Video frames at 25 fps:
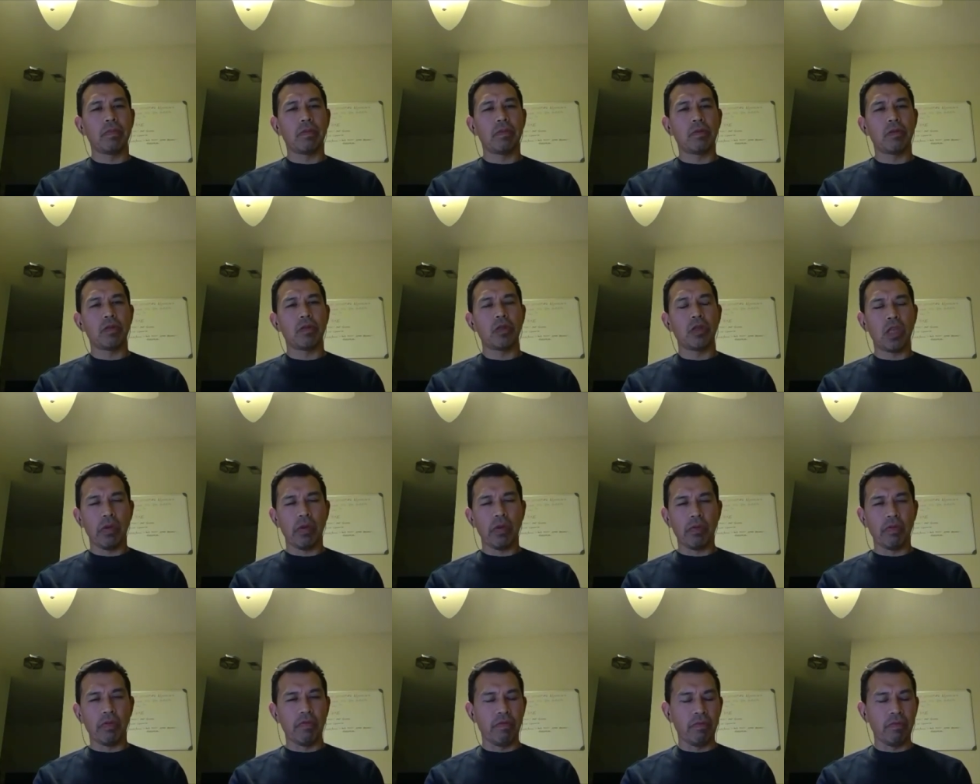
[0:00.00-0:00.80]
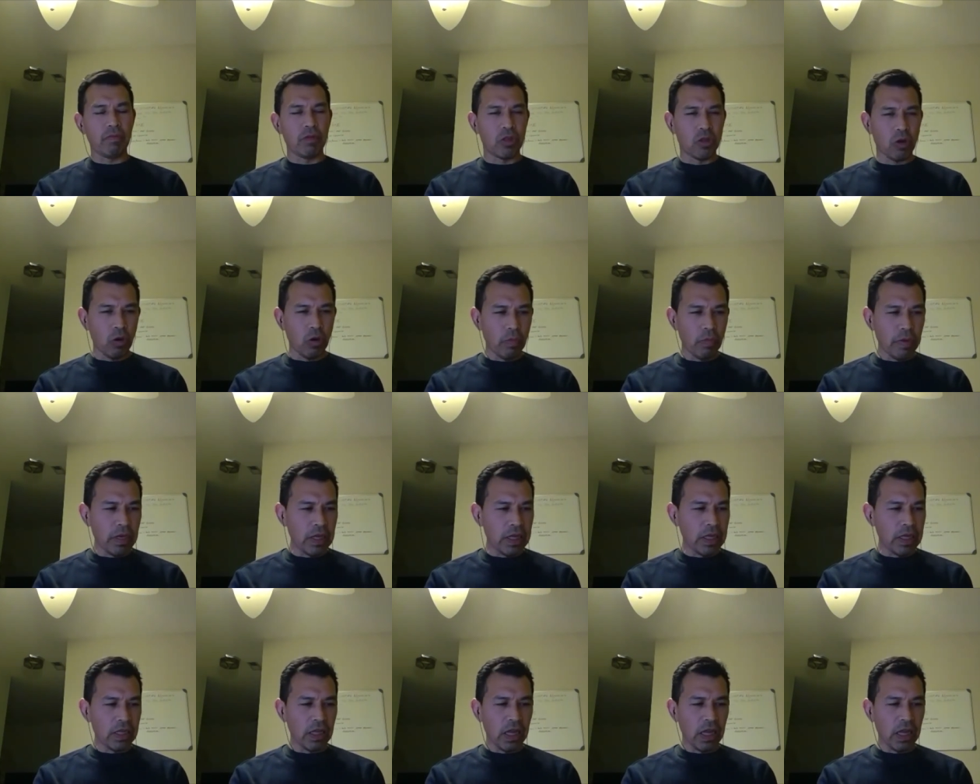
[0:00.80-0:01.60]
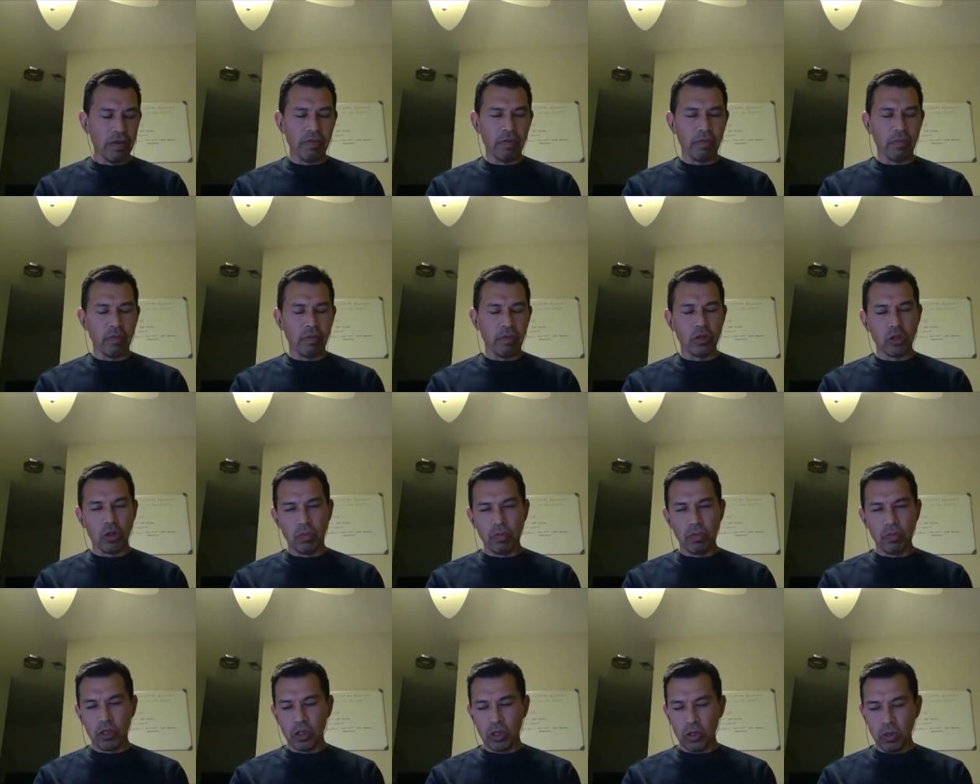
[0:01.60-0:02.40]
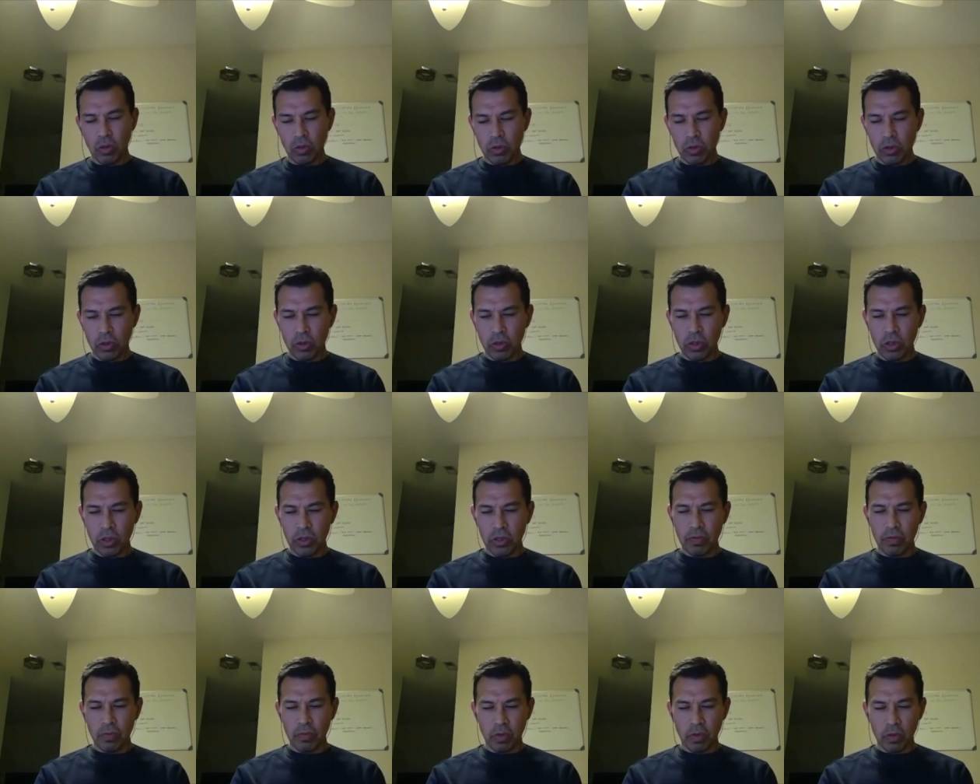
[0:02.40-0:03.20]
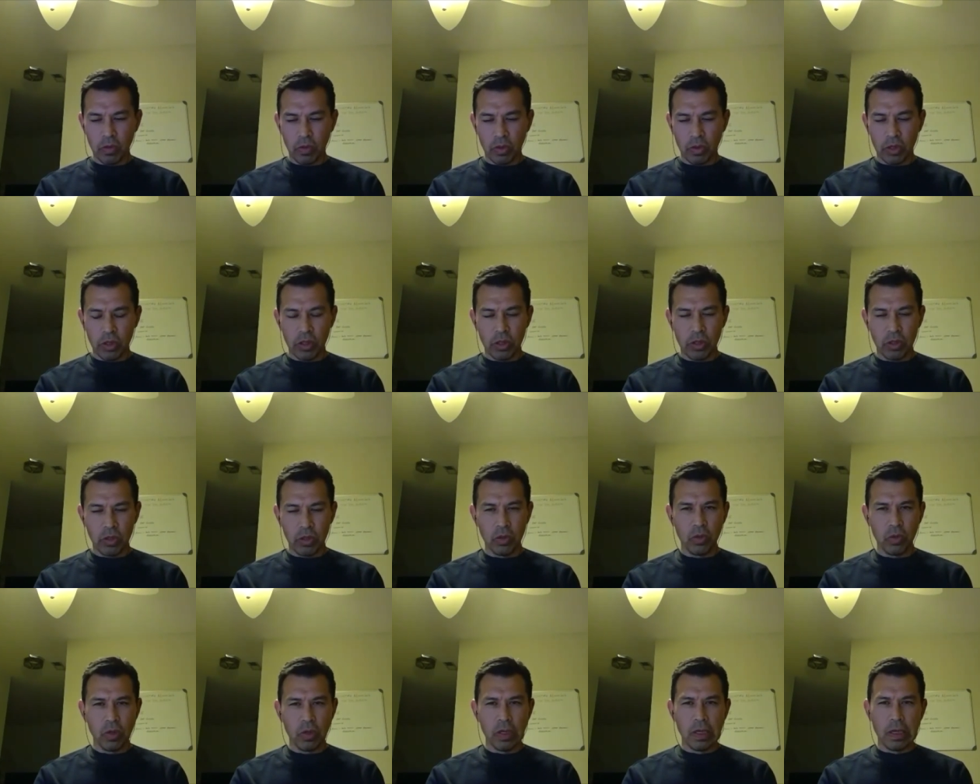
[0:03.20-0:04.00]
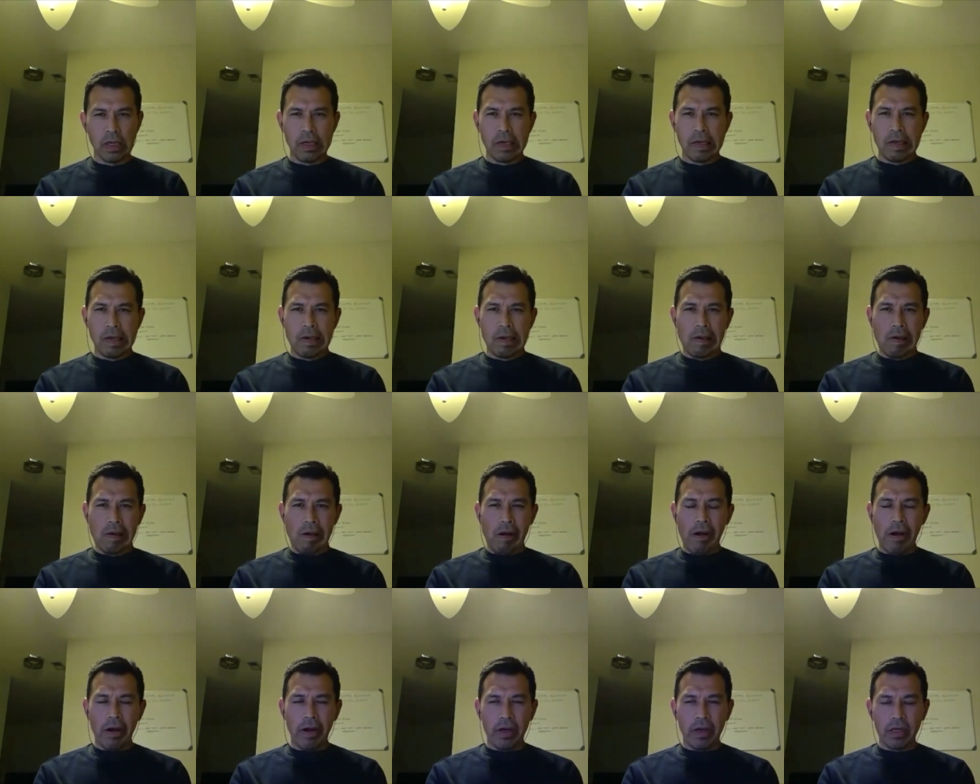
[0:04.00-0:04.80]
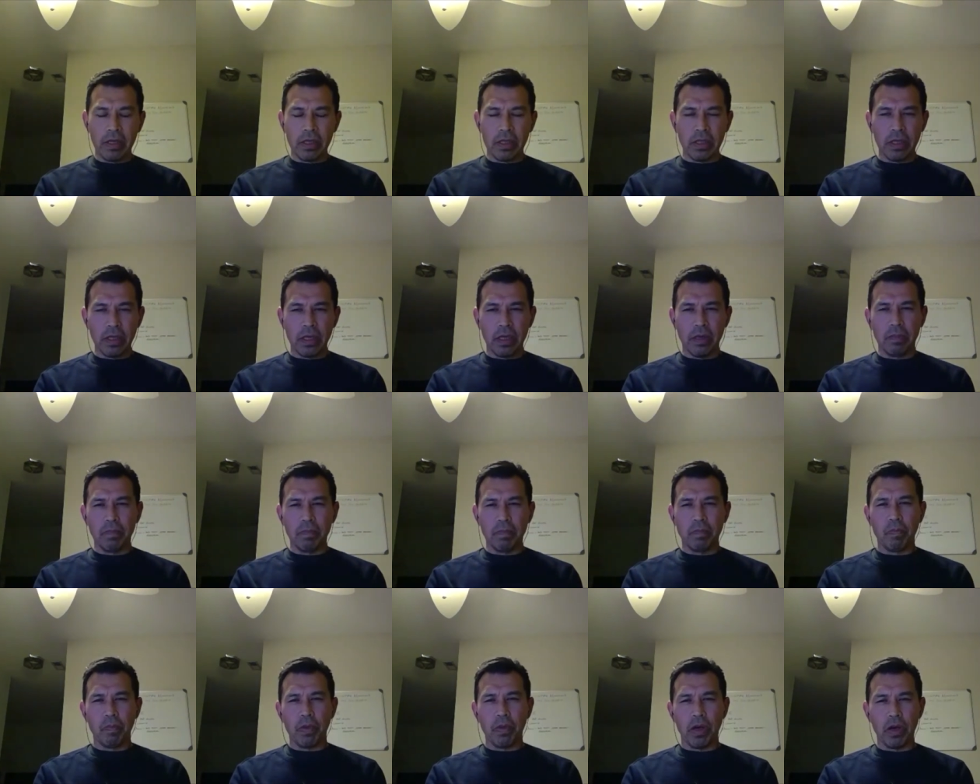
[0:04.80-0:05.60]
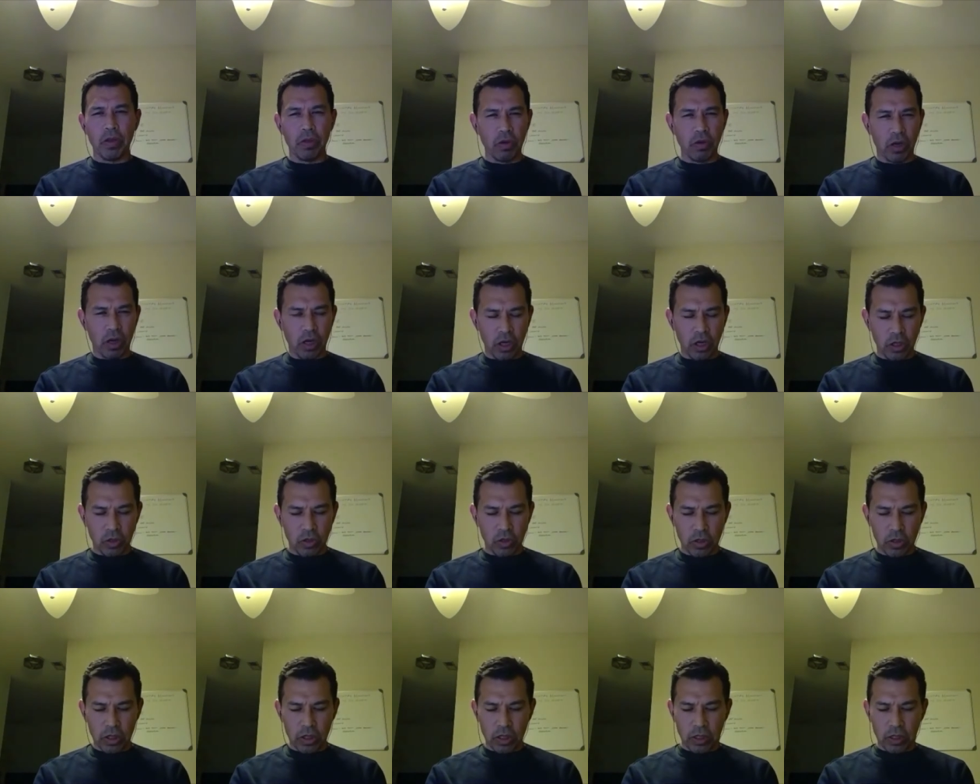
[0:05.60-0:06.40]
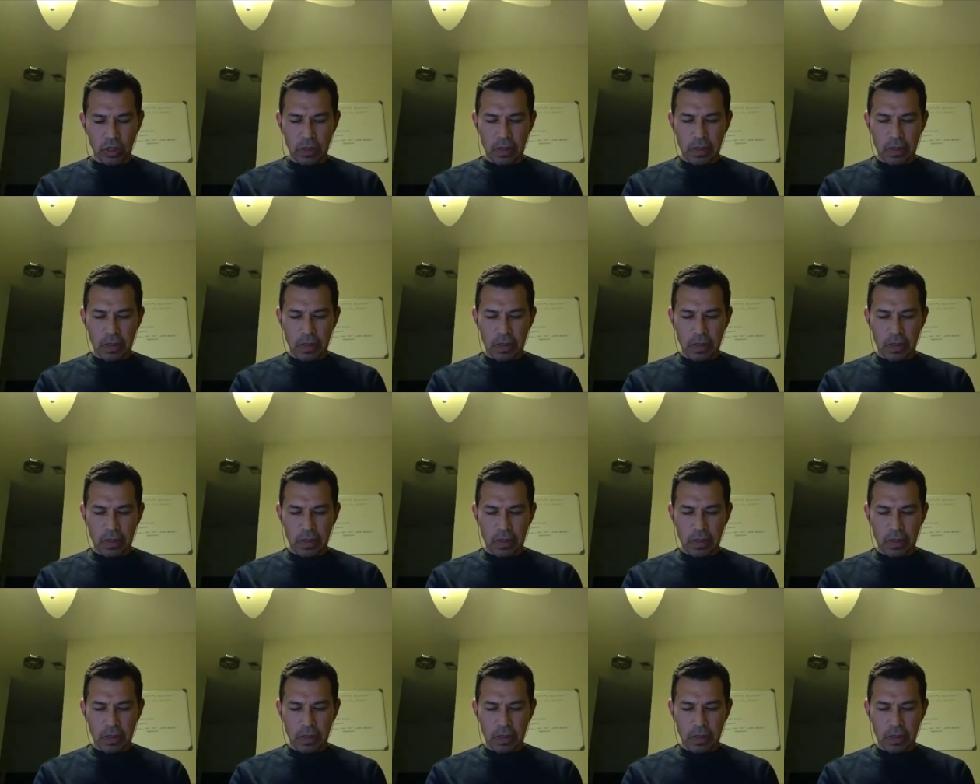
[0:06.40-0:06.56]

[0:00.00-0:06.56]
So they were from Germany. A lot of them were German soldiers from World War II and other countries.